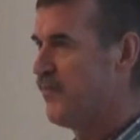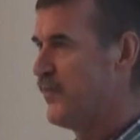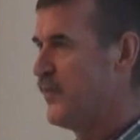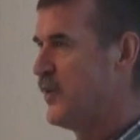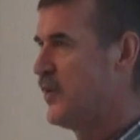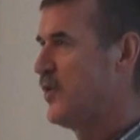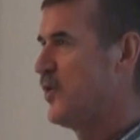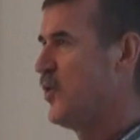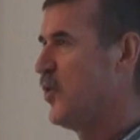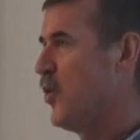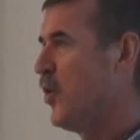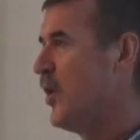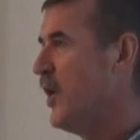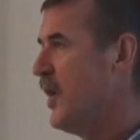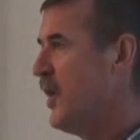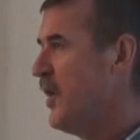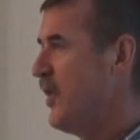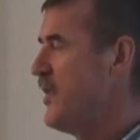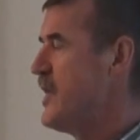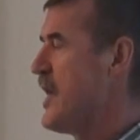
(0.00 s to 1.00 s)
So
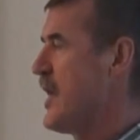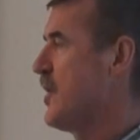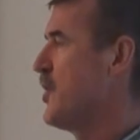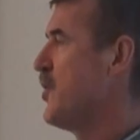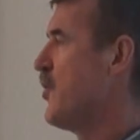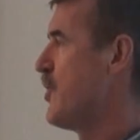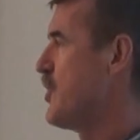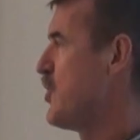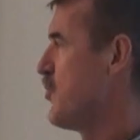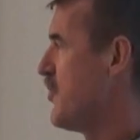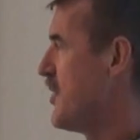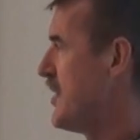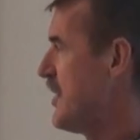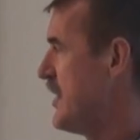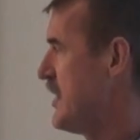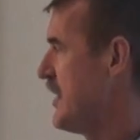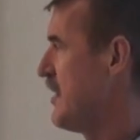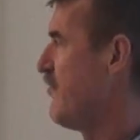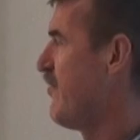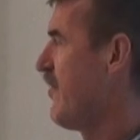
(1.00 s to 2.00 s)
the acknowledgement
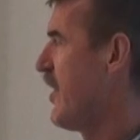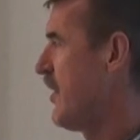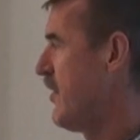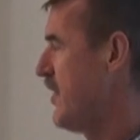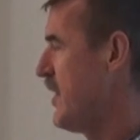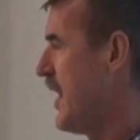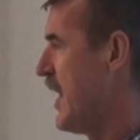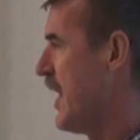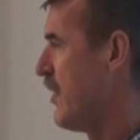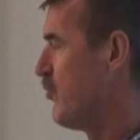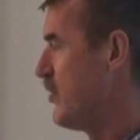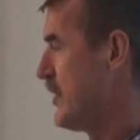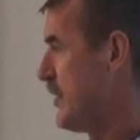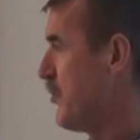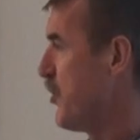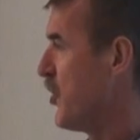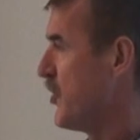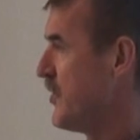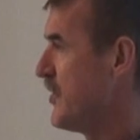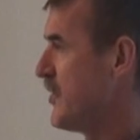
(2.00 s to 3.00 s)
is in fact the
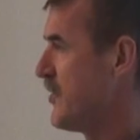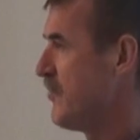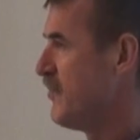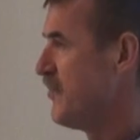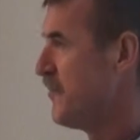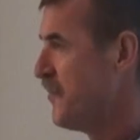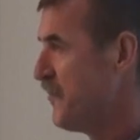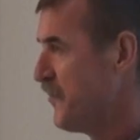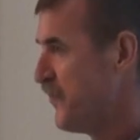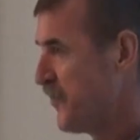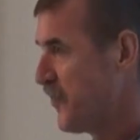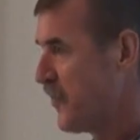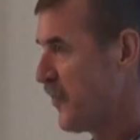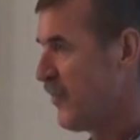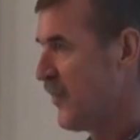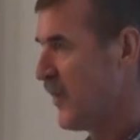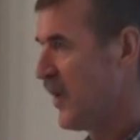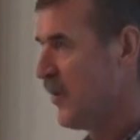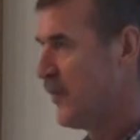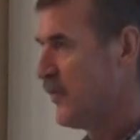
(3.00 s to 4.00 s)
response.
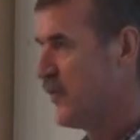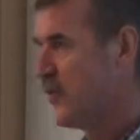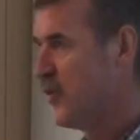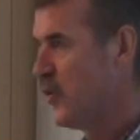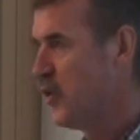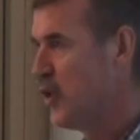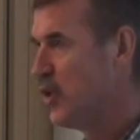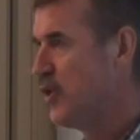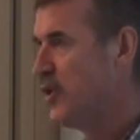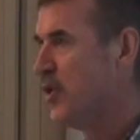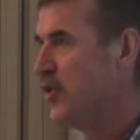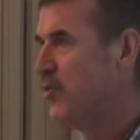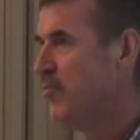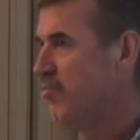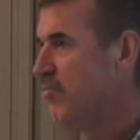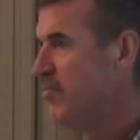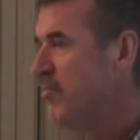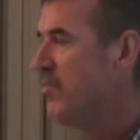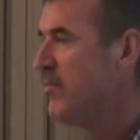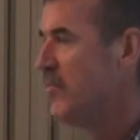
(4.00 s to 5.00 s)
So you don't.
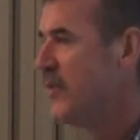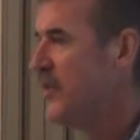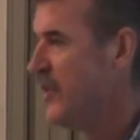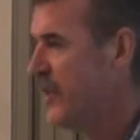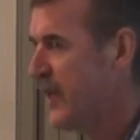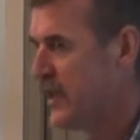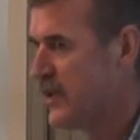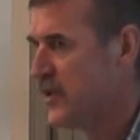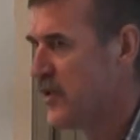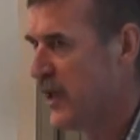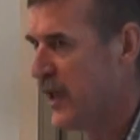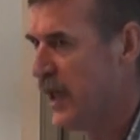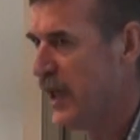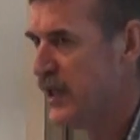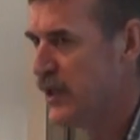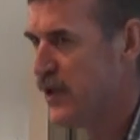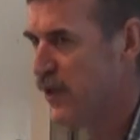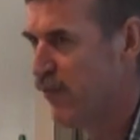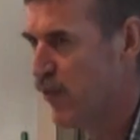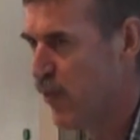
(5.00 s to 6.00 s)
That's a
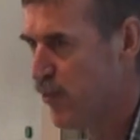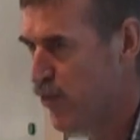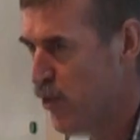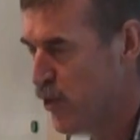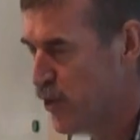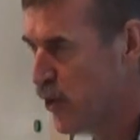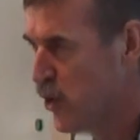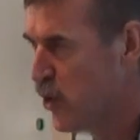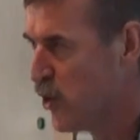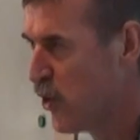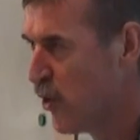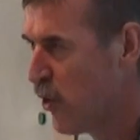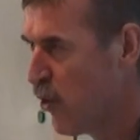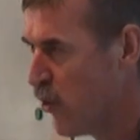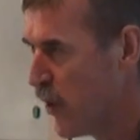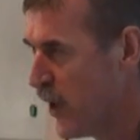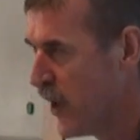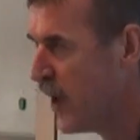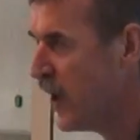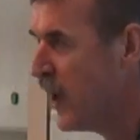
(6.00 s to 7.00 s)
case of a protocol
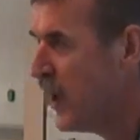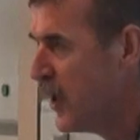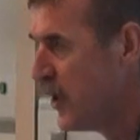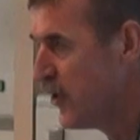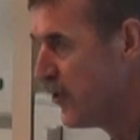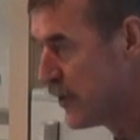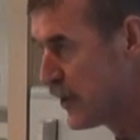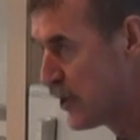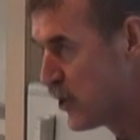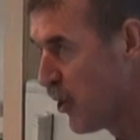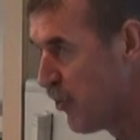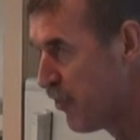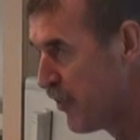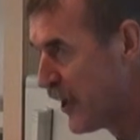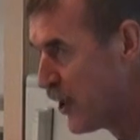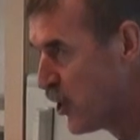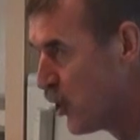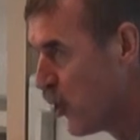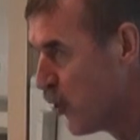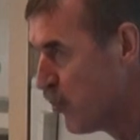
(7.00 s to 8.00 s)
where the stop
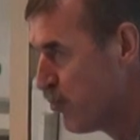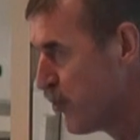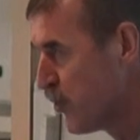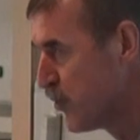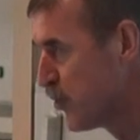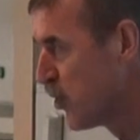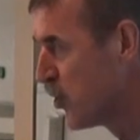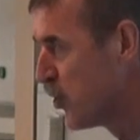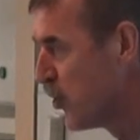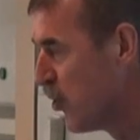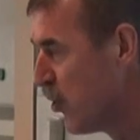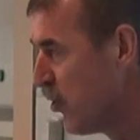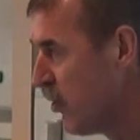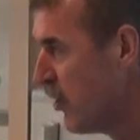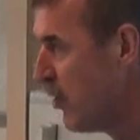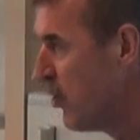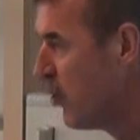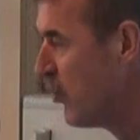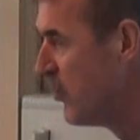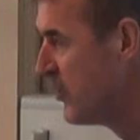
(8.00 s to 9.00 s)
and go protocol,
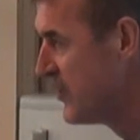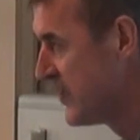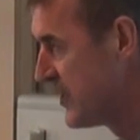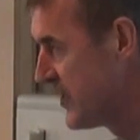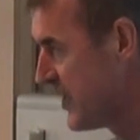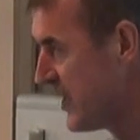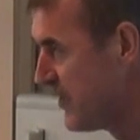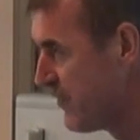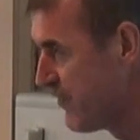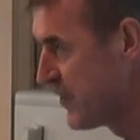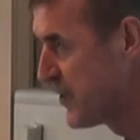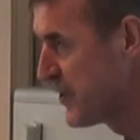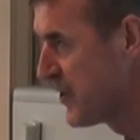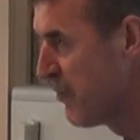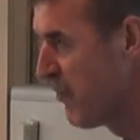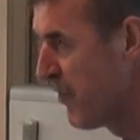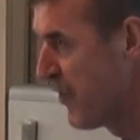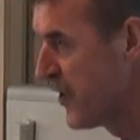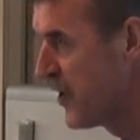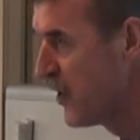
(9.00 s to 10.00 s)
send for
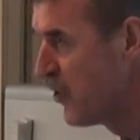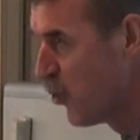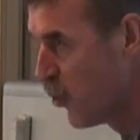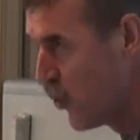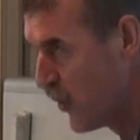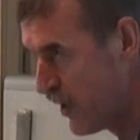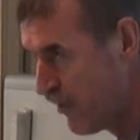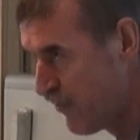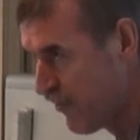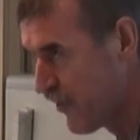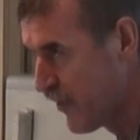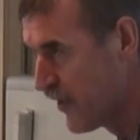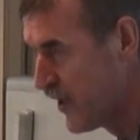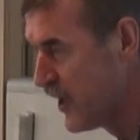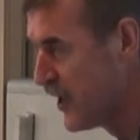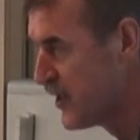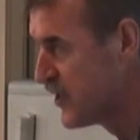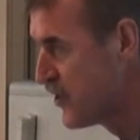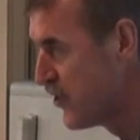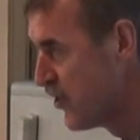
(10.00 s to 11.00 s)
something, wait for the
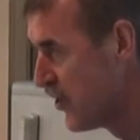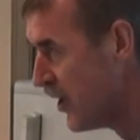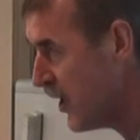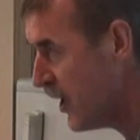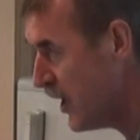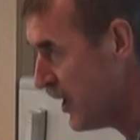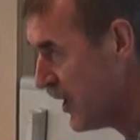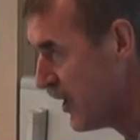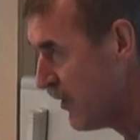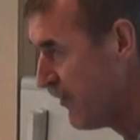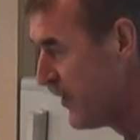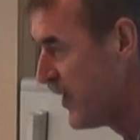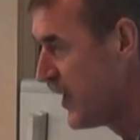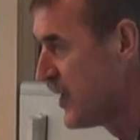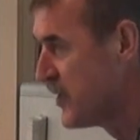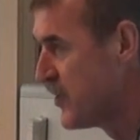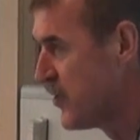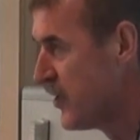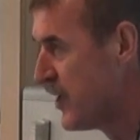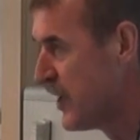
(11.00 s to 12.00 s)
answer. If the
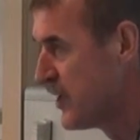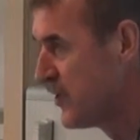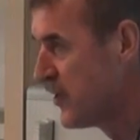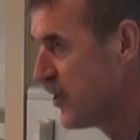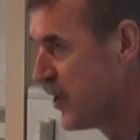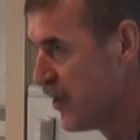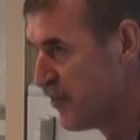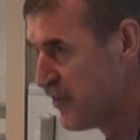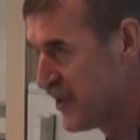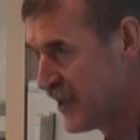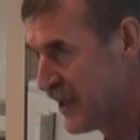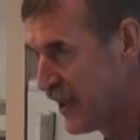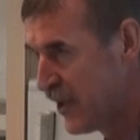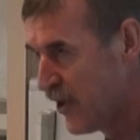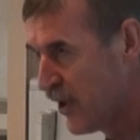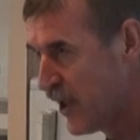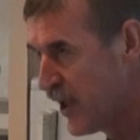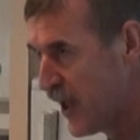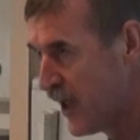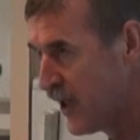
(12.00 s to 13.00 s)
answer doesn't come, send
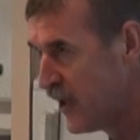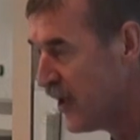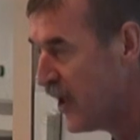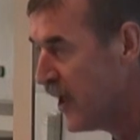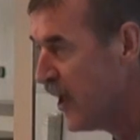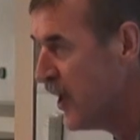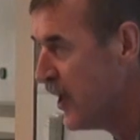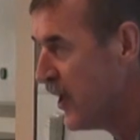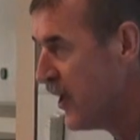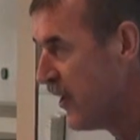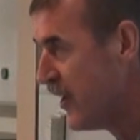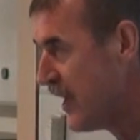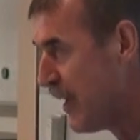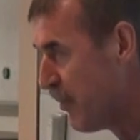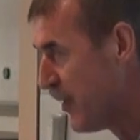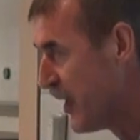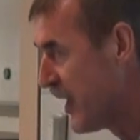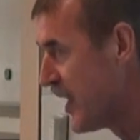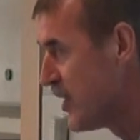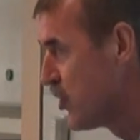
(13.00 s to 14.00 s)
again. The
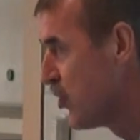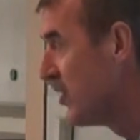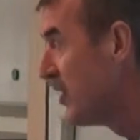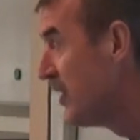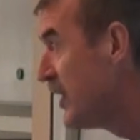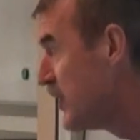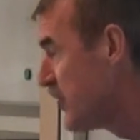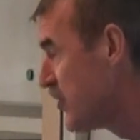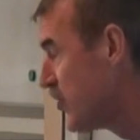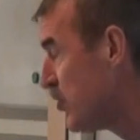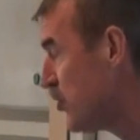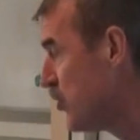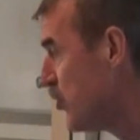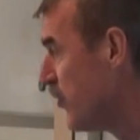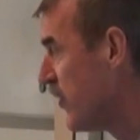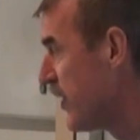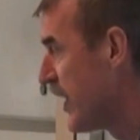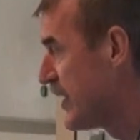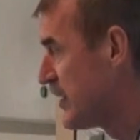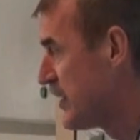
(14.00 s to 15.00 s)
application needs to
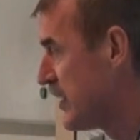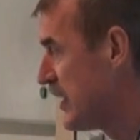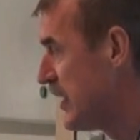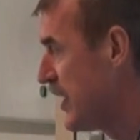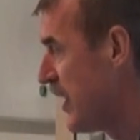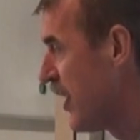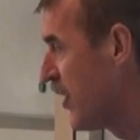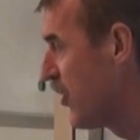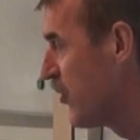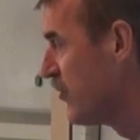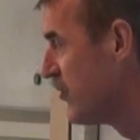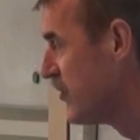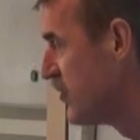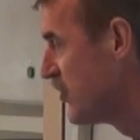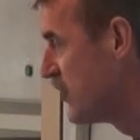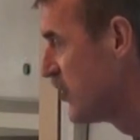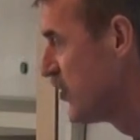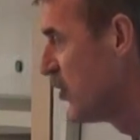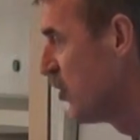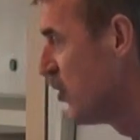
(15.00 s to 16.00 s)
do that anyhow.
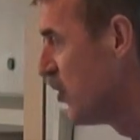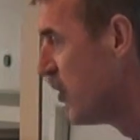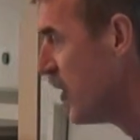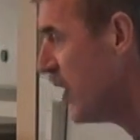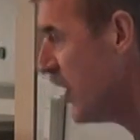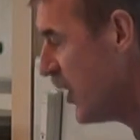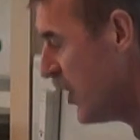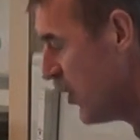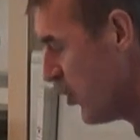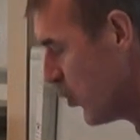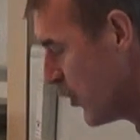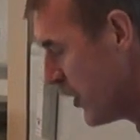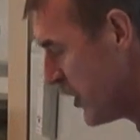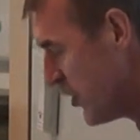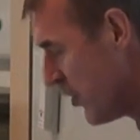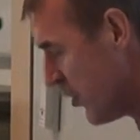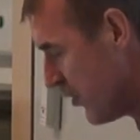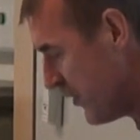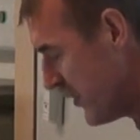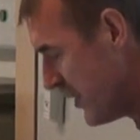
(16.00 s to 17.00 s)
So we
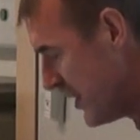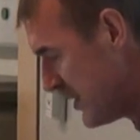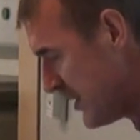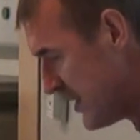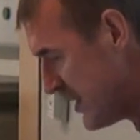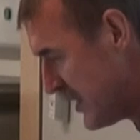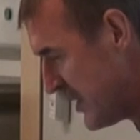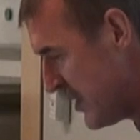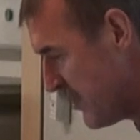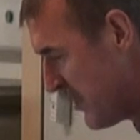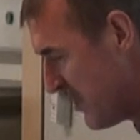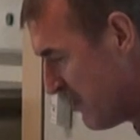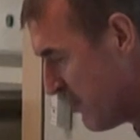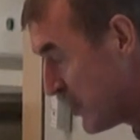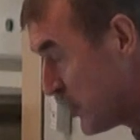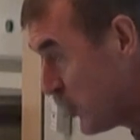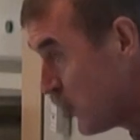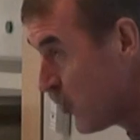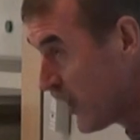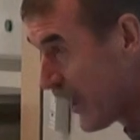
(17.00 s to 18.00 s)
don't need TCP.
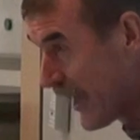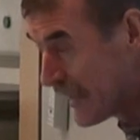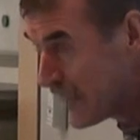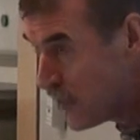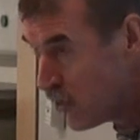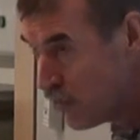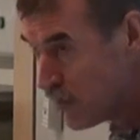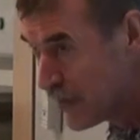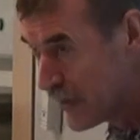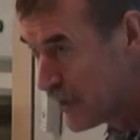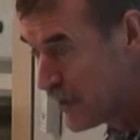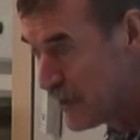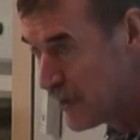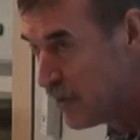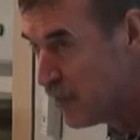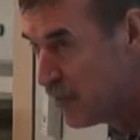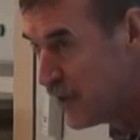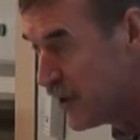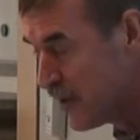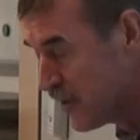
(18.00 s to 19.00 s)
But you can use
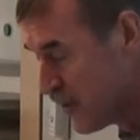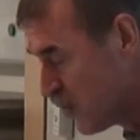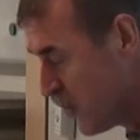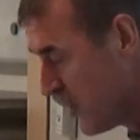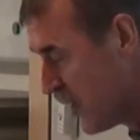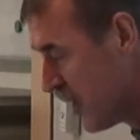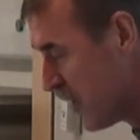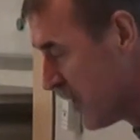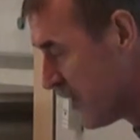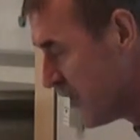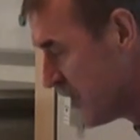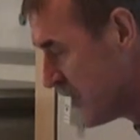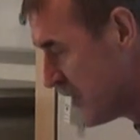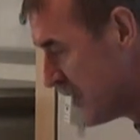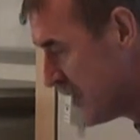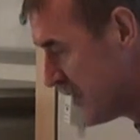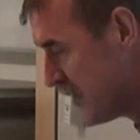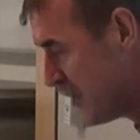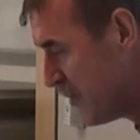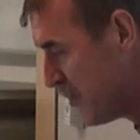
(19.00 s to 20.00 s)
TCP as well, and this
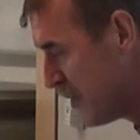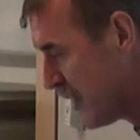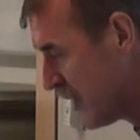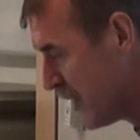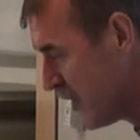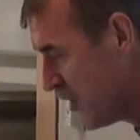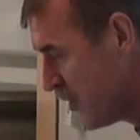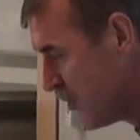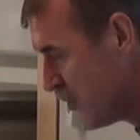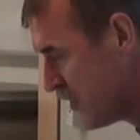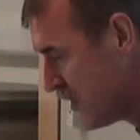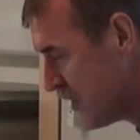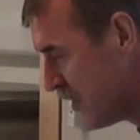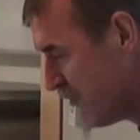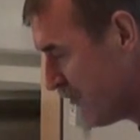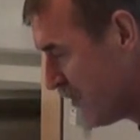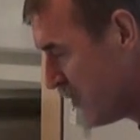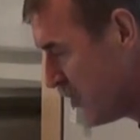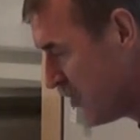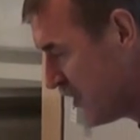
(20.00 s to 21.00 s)
is typically used
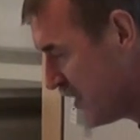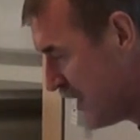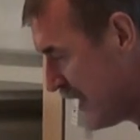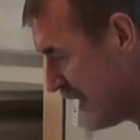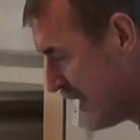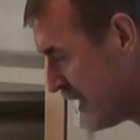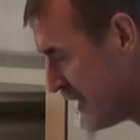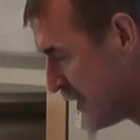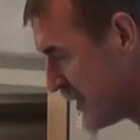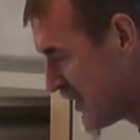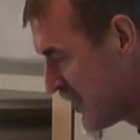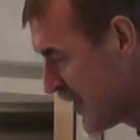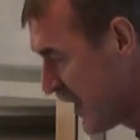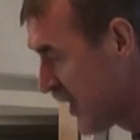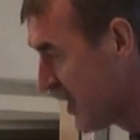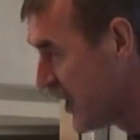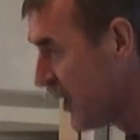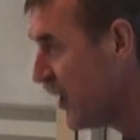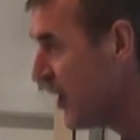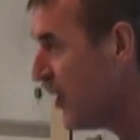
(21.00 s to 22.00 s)
if we use
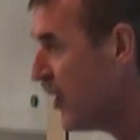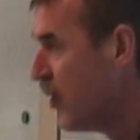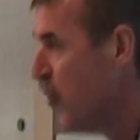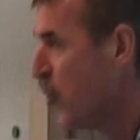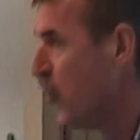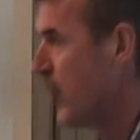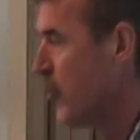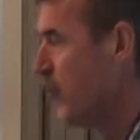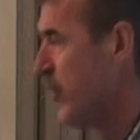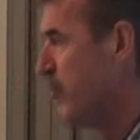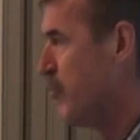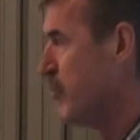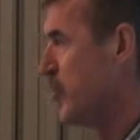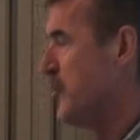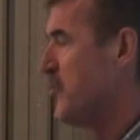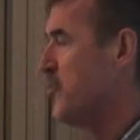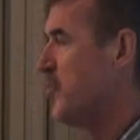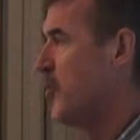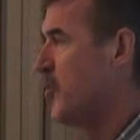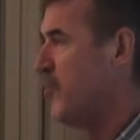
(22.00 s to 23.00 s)
DNSSEC, where we
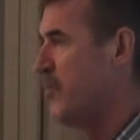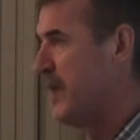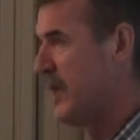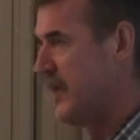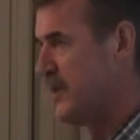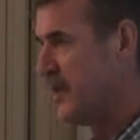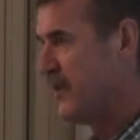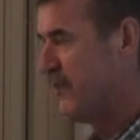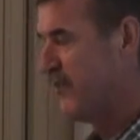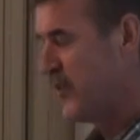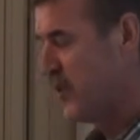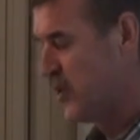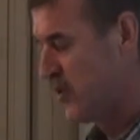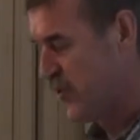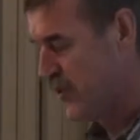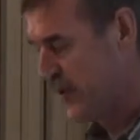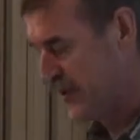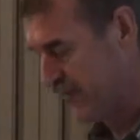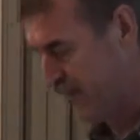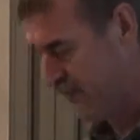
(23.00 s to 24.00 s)
put more bells and
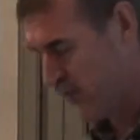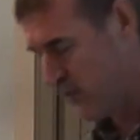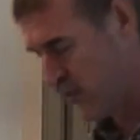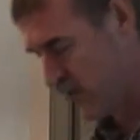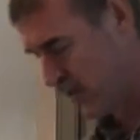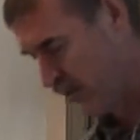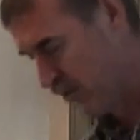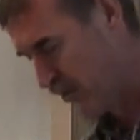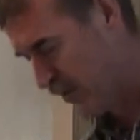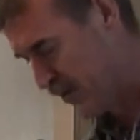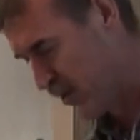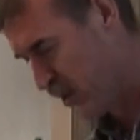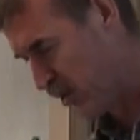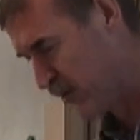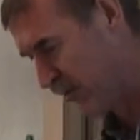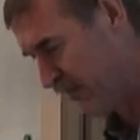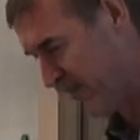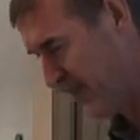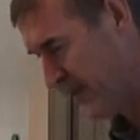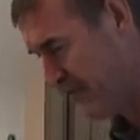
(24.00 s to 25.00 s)
features for
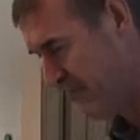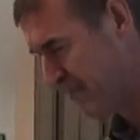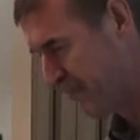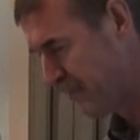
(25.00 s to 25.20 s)
cryptography.